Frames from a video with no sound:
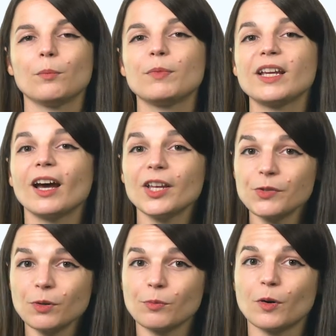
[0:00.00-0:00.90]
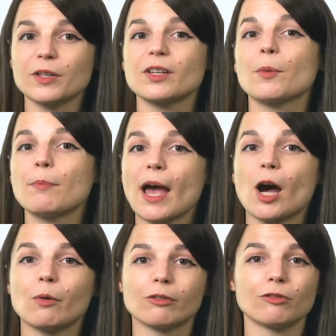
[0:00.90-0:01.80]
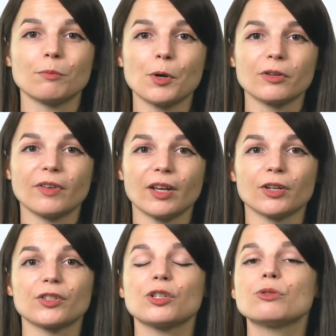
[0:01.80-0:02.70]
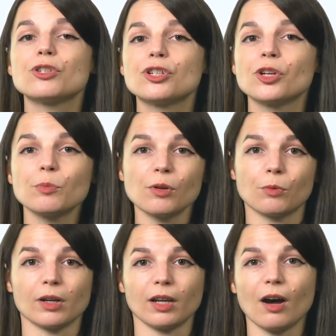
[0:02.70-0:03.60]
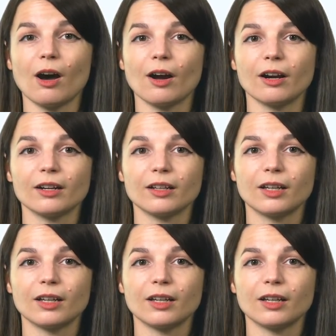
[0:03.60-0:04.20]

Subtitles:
Because rewards are powerful motivators, you should be working hard.